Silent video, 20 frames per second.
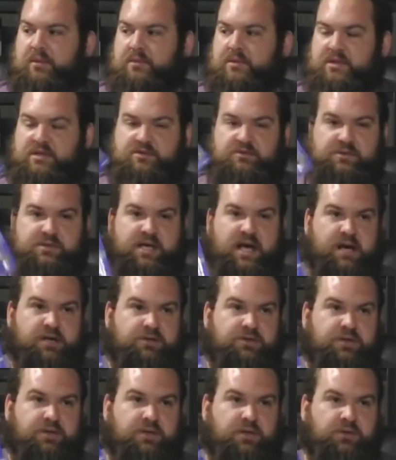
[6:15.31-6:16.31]
This was
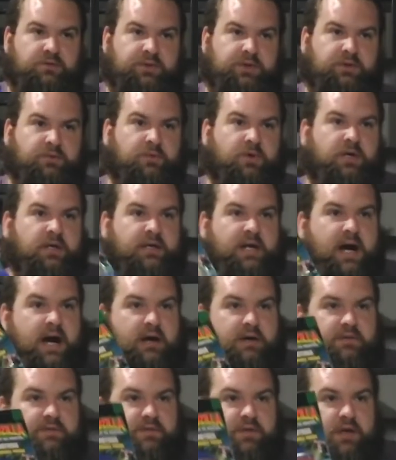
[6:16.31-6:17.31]
actually the only one
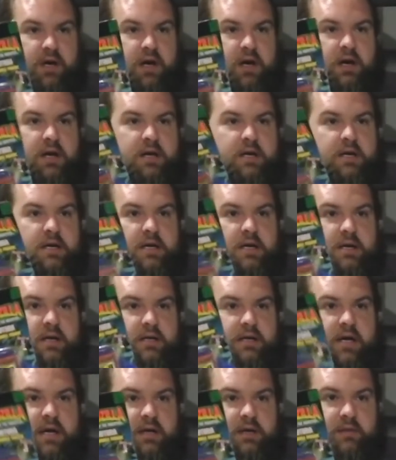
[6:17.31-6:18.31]
out of the
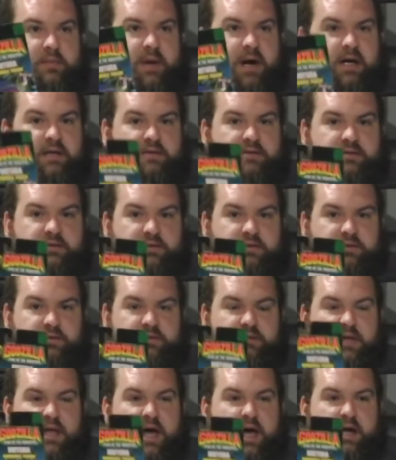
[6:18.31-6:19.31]
King of the
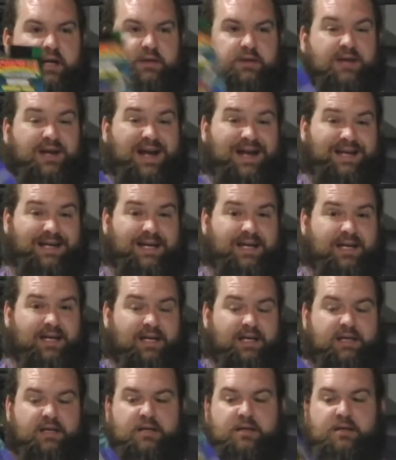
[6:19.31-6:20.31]
Monsters line that I
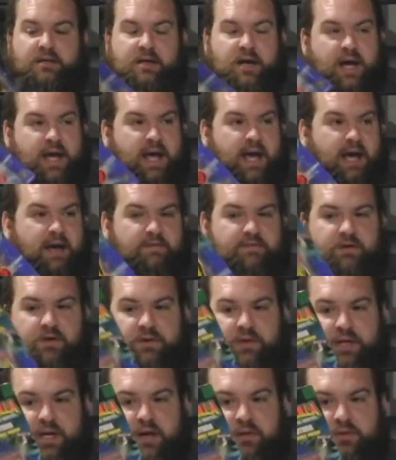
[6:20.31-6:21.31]
needed. I have
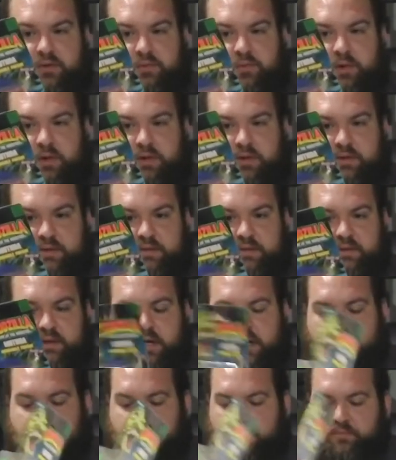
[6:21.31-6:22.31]
all the other ones,
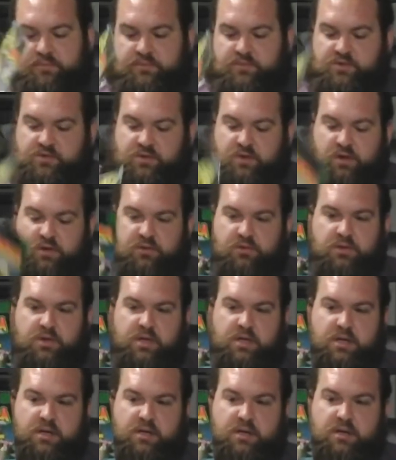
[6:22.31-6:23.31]
so
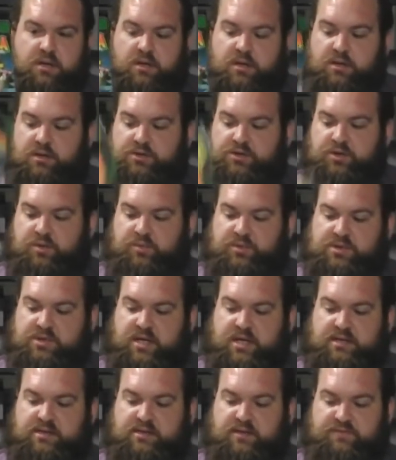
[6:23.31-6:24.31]
Jim was
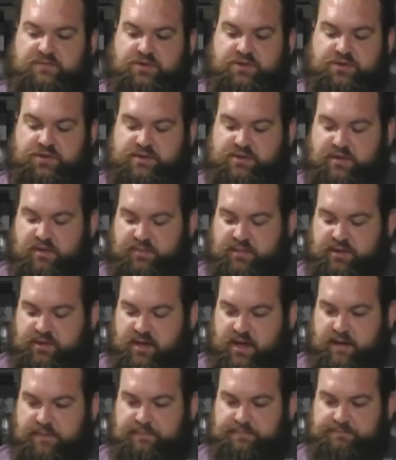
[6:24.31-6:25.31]
nice enough to just sell me
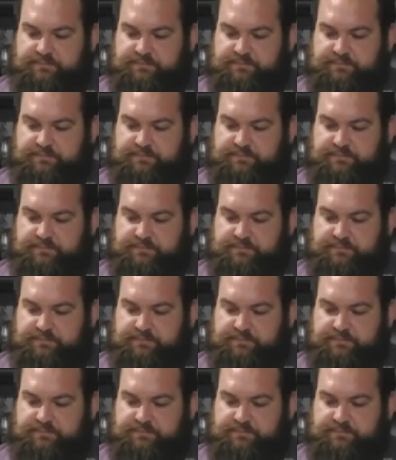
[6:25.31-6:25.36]
that.